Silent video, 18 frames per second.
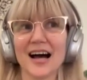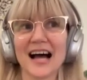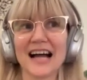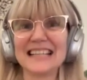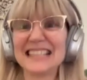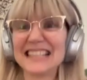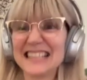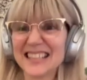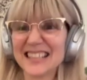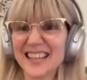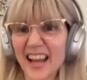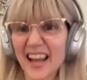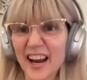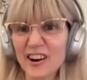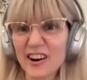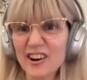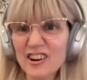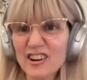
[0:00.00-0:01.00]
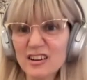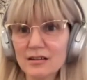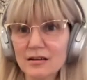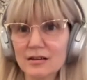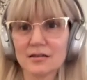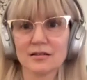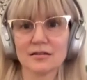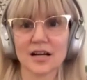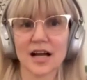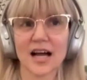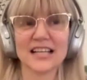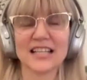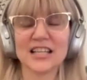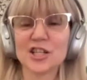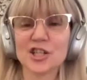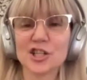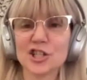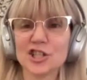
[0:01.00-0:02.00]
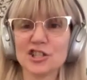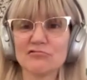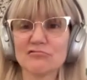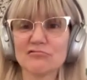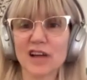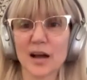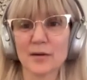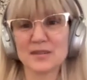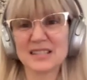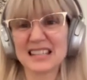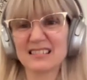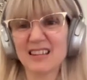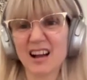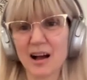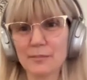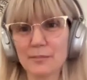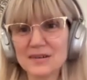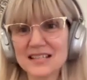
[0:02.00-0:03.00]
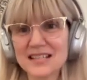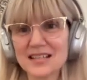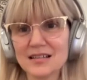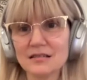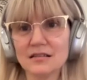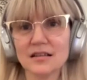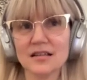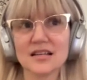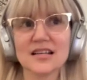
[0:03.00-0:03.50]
I didn't care. I didn't, I was incompetent.